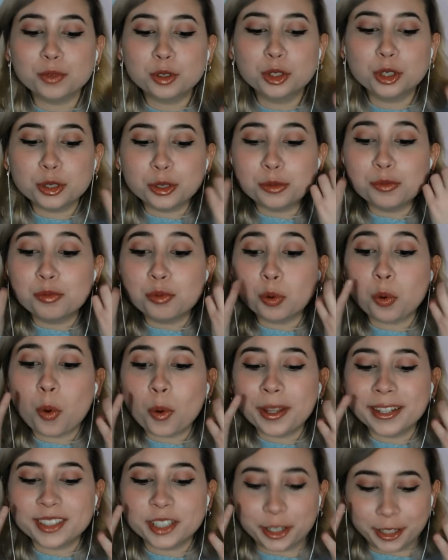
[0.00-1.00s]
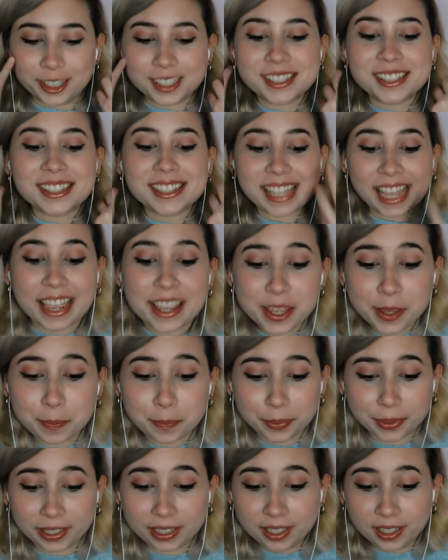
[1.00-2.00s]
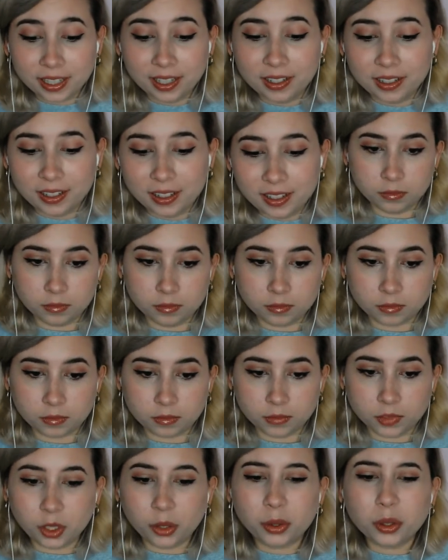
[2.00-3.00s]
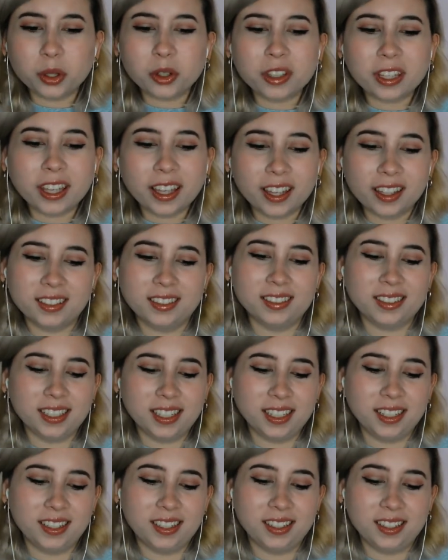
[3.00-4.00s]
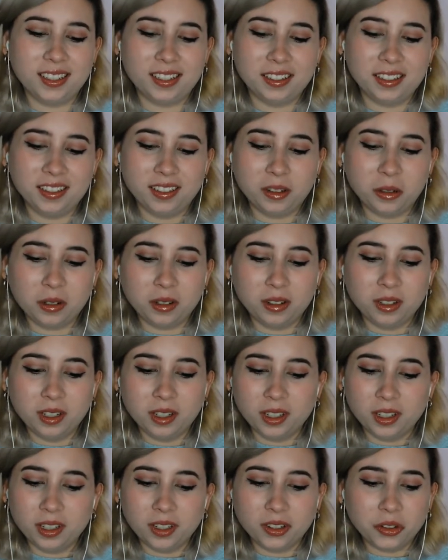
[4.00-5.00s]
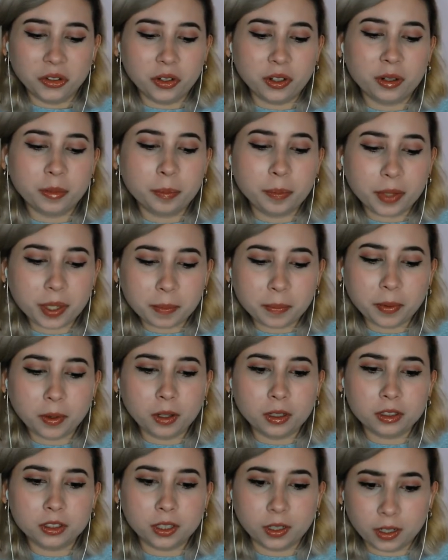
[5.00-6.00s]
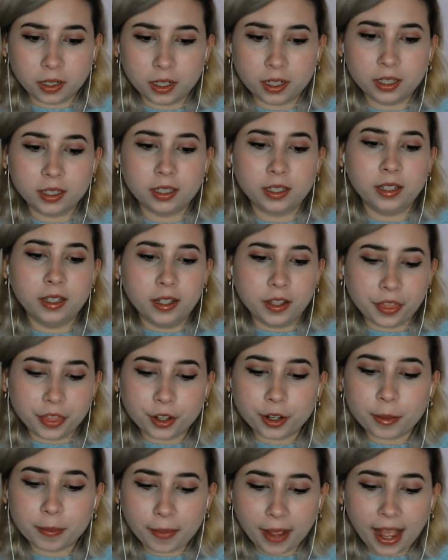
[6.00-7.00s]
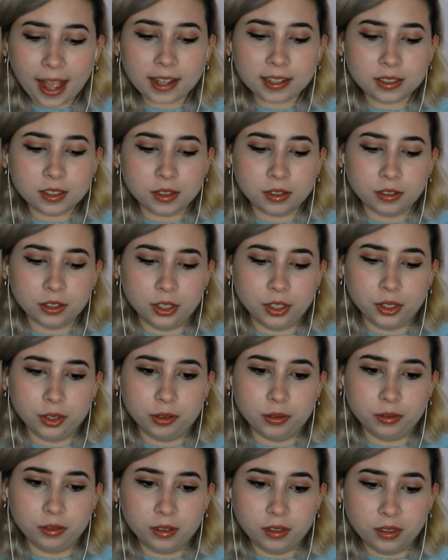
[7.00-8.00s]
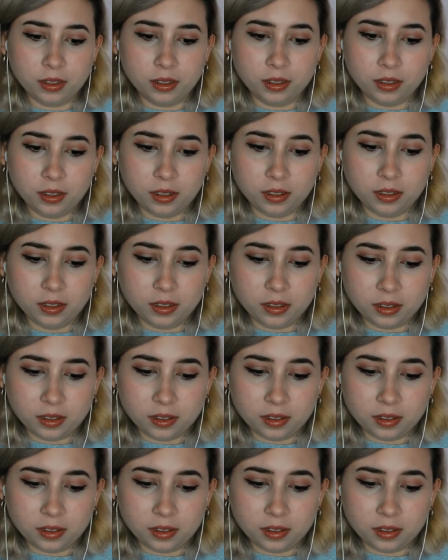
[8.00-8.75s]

you ruined her escape. No, you can't, Negan. Oh my God. Your people turn their backs on you. I can